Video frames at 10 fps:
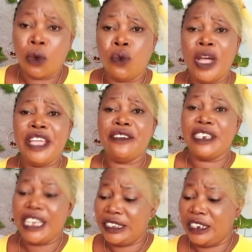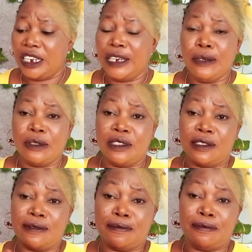When you get the
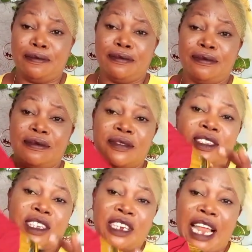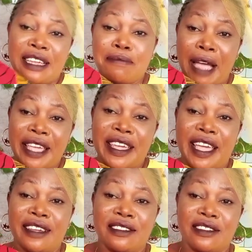clothes, like my
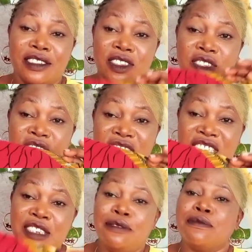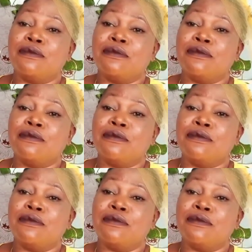hair, you see,